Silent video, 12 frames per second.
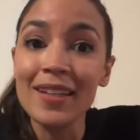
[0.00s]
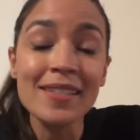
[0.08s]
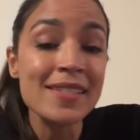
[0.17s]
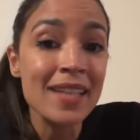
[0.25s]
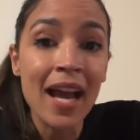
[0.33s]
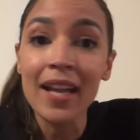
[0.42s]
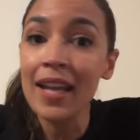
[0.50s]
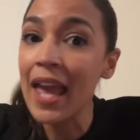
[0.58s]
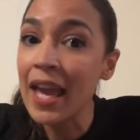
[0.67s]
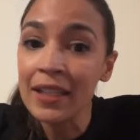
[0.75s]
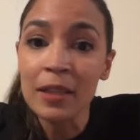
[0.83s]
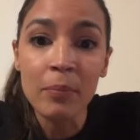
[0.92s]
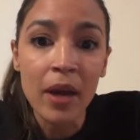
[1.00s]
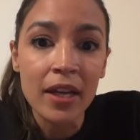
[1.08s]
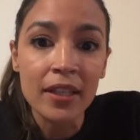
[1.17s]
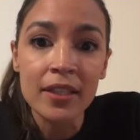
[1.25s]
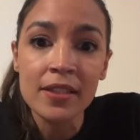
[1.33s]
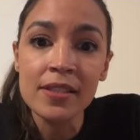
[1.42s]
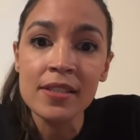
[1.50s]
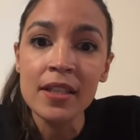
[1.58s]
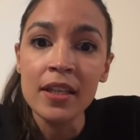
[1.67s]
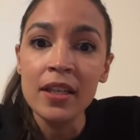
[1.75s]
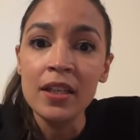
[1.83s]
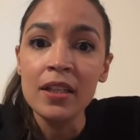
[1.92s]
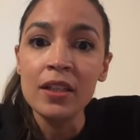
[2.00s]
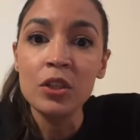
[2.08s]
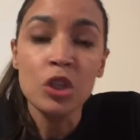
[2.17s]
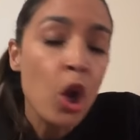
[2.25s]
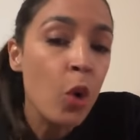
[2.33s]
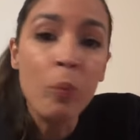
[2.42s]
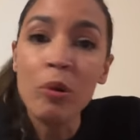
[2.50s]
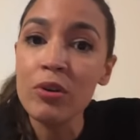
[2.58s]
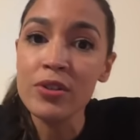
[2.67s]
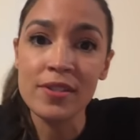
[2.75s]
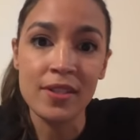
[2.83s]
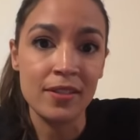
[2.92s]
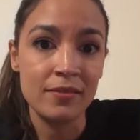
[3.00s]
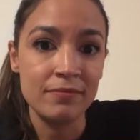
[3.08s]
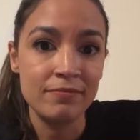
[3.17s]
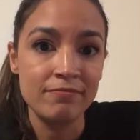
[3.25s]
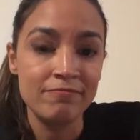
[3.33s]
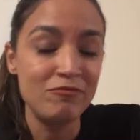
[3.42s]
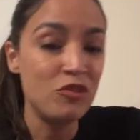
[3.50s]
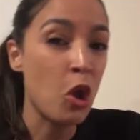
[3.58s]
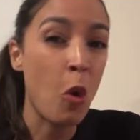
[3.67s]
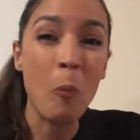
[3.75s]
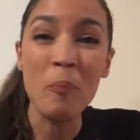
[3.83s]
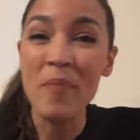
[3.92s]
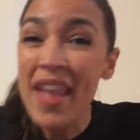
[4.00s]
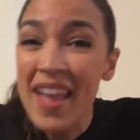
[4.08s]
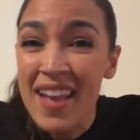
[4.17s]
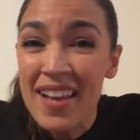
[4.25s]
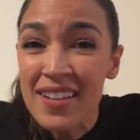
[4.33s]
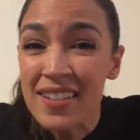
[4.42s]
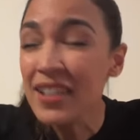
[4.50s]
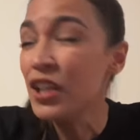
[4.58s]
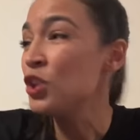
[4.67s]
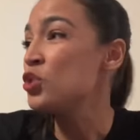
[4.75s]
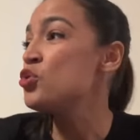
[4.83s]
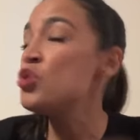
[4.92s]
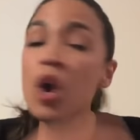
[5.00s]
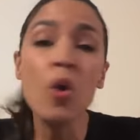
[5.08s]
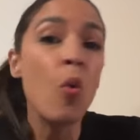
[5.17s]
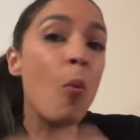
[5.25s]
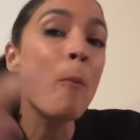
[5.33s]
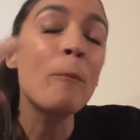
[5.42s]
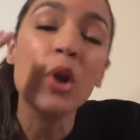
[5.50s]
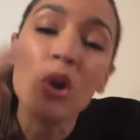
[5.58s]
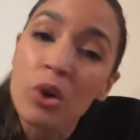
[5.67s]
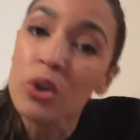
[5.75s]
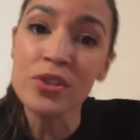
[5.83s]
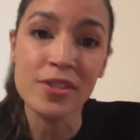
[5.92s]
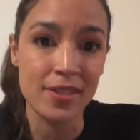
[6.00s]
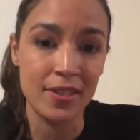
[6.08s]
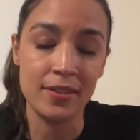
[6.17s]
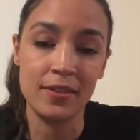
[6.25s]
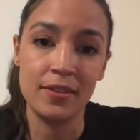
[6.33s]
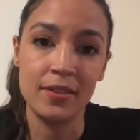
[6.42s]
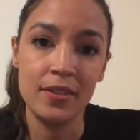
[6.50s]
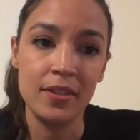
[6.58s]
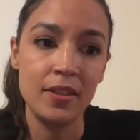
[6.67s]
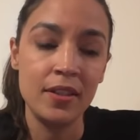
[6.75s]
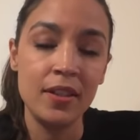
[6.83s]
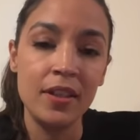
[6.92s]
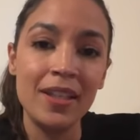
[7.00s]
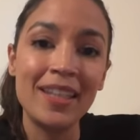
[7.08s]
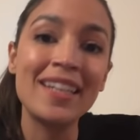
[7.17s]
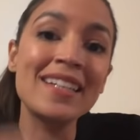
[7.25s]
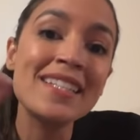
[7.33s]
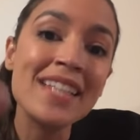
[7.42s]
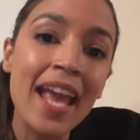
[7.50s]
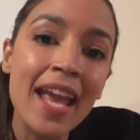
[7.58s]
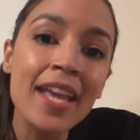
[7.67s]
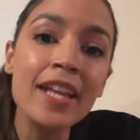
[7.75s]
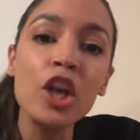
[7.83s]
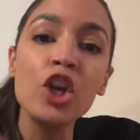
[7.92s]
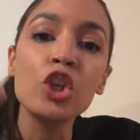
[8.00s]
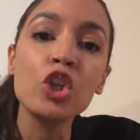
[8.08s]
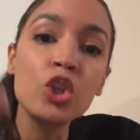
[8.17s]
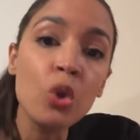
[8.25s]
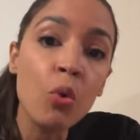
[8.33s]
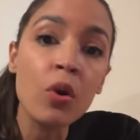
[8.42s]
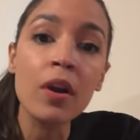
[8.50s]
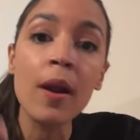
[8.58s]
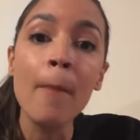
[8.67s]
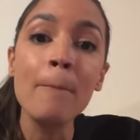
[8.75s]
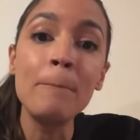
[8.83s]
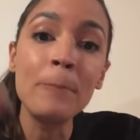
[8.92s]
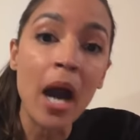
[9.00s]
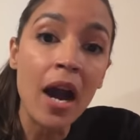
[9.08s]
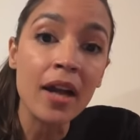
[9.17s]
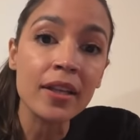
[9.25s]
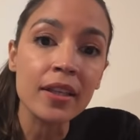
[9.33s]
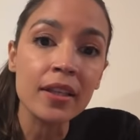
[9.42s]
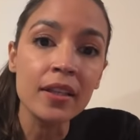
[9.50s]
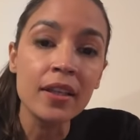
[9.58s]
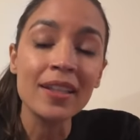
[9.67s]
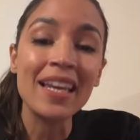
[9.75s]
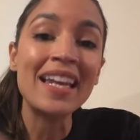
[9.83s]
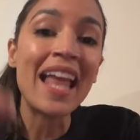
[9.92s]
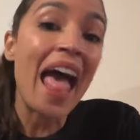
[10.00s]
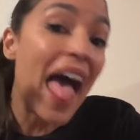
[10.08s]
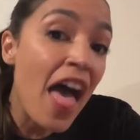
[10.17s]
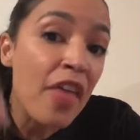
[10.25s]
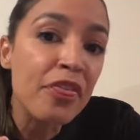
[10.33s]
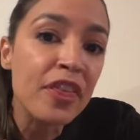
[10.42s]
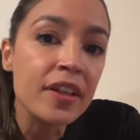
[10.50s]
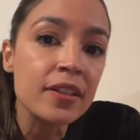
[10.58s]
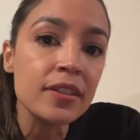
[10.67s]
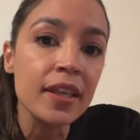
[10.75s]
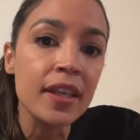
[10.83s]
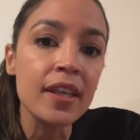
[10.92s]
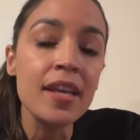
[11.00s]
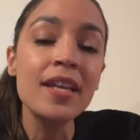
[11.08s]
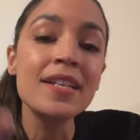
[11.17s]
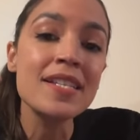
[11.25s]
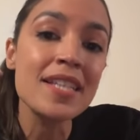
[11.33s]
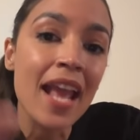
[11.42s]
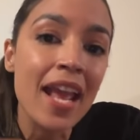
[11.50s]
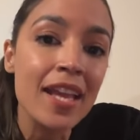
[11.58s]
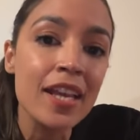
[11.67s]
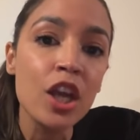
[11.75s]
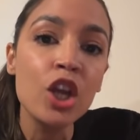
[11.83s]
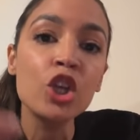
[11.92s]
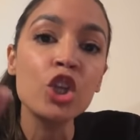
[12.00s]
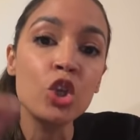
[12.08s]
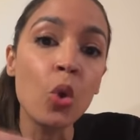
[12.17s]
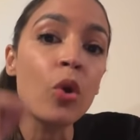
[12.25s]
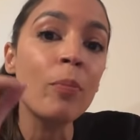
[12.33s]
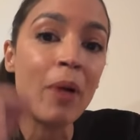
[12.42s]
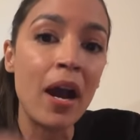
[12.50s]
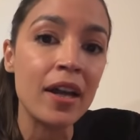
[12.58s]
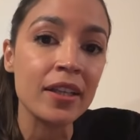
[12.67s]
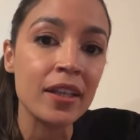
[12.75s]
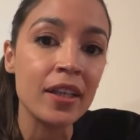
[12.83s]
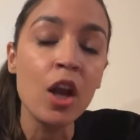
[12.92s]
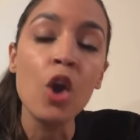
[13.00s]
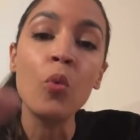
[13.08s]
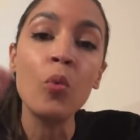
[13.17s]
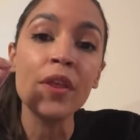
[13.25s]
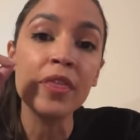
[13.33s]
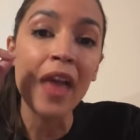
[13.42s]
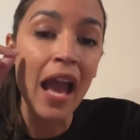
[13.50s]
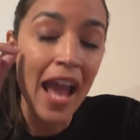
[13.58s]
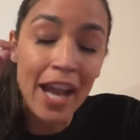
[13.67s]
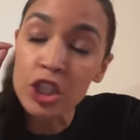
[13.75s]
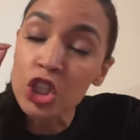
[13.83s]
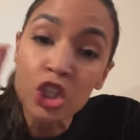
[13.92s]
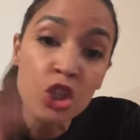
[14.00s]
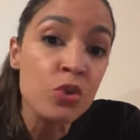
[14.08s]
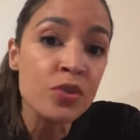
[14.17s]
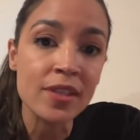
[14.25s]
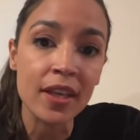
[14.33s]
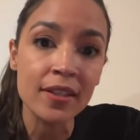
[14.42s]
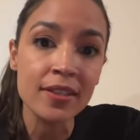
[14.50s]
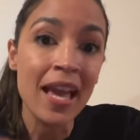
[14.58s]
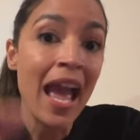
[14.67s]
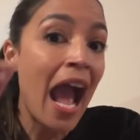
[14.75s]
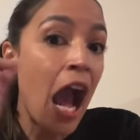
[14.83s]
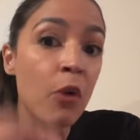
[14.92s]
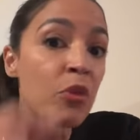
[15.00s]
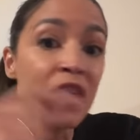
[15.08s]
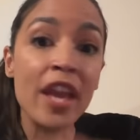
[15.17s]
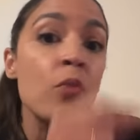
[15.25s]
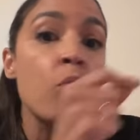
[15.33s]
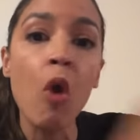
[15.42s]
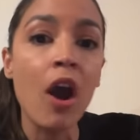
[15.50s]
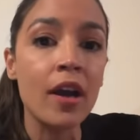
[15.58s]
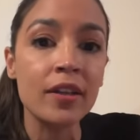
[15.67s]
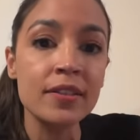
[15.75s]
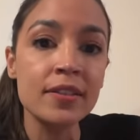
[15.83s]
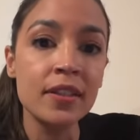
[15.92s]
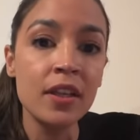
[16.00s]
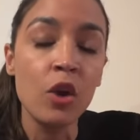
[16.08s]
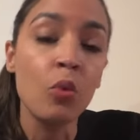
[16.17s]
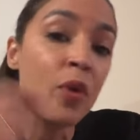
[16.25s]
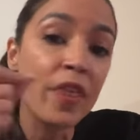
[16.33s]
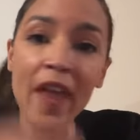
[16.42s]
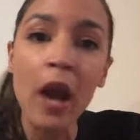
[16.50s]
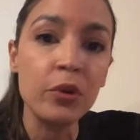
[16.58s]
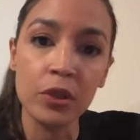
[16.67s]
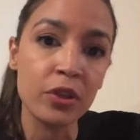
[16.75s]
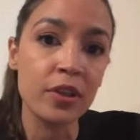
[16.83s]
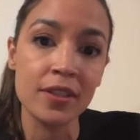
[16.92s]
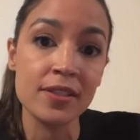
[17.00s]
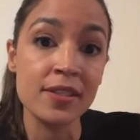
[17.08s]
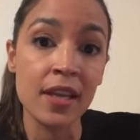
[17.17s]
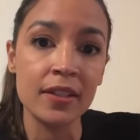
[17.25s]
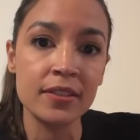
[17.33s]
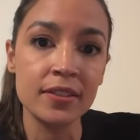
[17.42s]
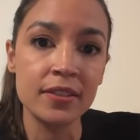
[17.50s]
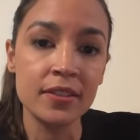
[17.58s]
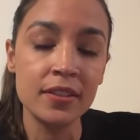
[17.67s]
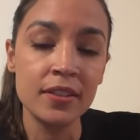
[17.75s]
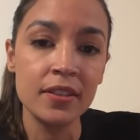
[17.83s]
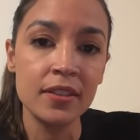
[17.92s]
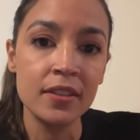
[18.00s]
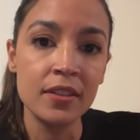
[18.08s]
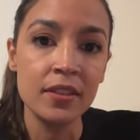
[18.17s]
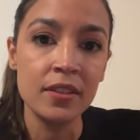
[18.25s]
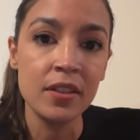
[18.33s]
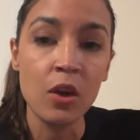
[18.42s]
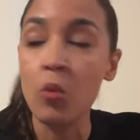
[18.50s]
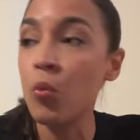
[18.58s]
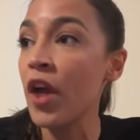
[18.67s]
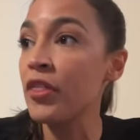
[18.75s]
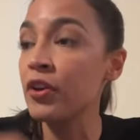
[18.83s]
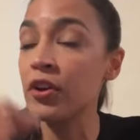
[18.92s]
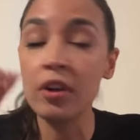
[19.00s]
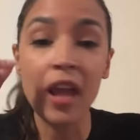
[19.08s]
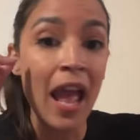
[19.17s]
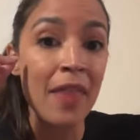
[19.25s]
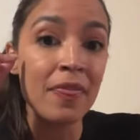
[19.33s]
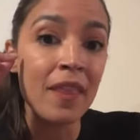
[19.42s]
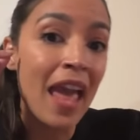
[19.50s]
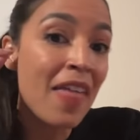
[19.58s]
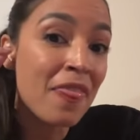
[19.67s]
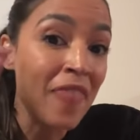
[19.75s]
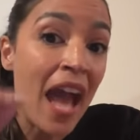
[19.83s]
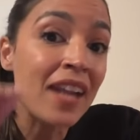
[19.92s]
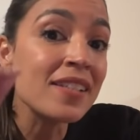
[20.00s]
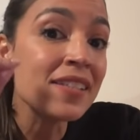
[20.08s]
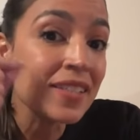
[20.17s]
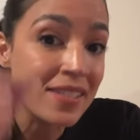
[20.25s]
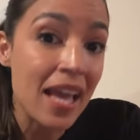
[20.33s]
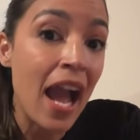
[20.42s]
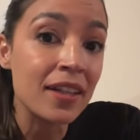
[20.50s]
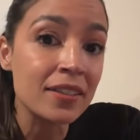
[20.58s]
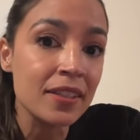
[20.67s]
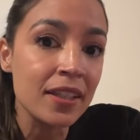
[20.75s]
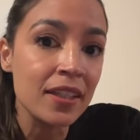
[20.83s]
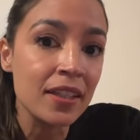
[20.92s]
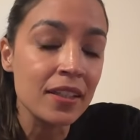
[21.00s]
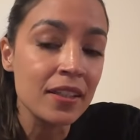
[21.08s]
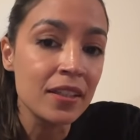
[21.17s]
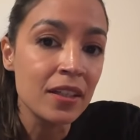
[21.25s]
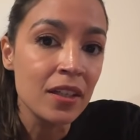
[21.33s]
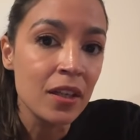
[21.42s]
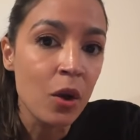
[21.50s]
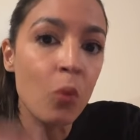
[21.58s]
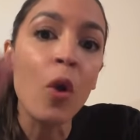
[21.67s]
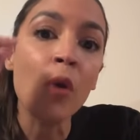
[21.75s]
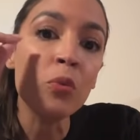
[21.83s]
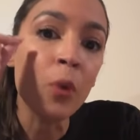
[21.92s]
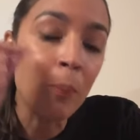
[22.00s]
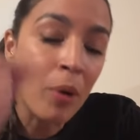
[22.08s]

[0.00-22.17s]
it is not anybody's, no person, no man, no person can take your body, can ethically take your body with and use it how they want without your consent. whether, and that is exactly what